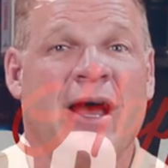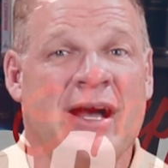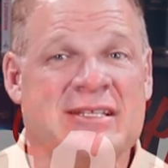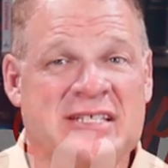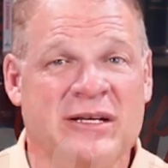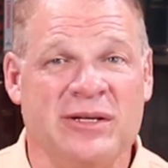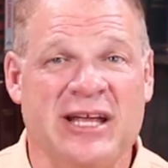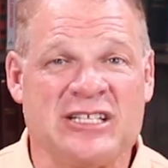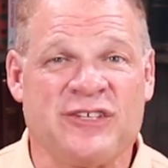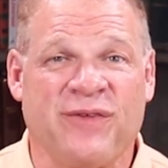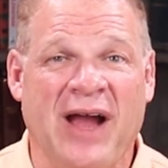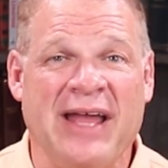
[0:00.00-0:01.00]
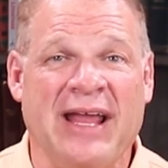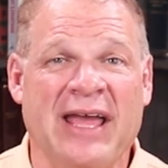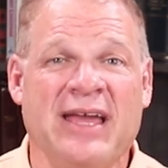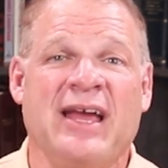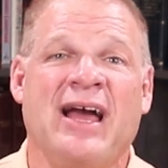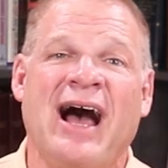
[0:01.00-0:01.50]
Until next
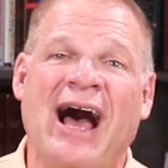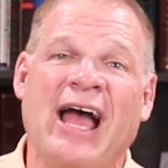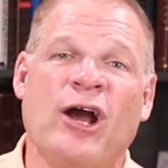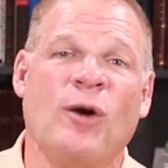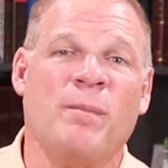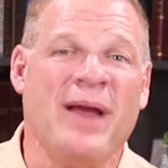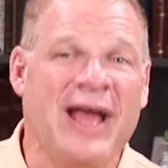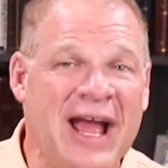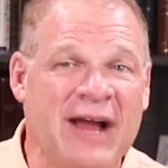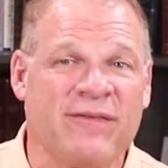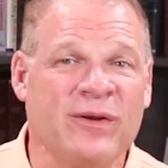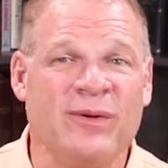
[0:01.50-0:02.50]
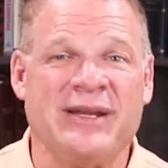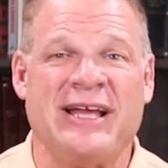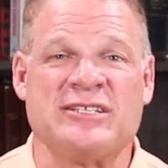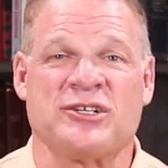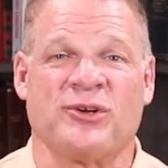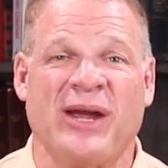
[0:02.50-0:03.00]
Friday, I hope everyone
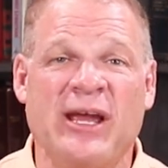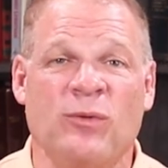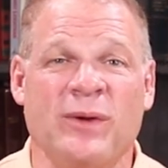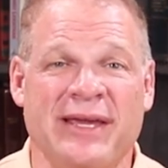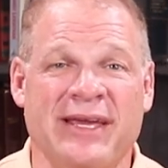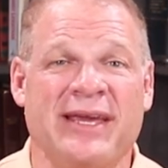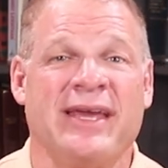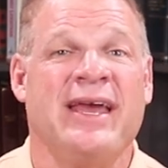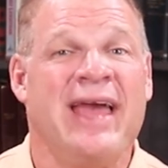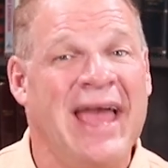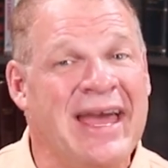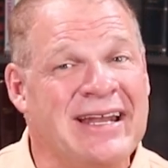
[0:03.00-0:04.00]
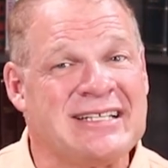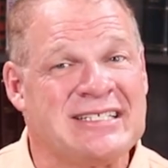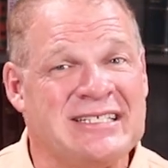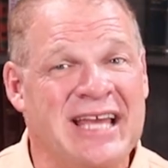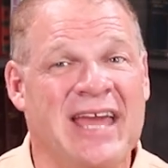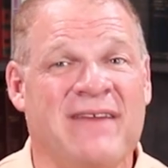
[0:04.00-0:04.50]
has a great week and a
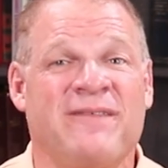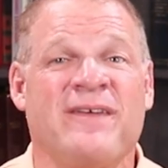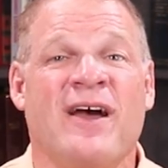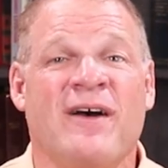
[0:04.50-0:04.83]
safe,